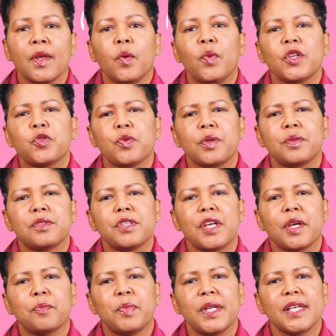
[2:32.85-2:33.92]
which would
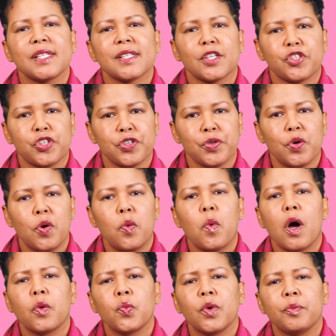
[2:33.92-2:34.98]
take place at Show
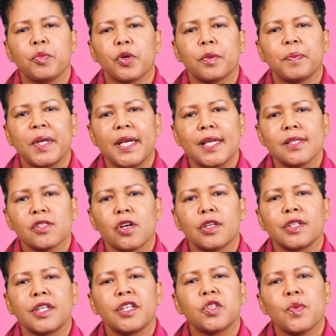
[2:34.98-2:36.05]
1 Woodbrook Place
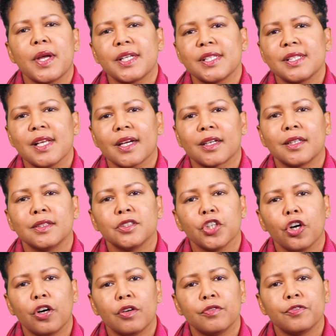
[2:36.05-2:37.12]
on the 22nd
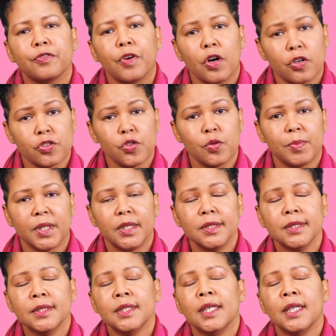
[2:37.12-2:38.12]
of October.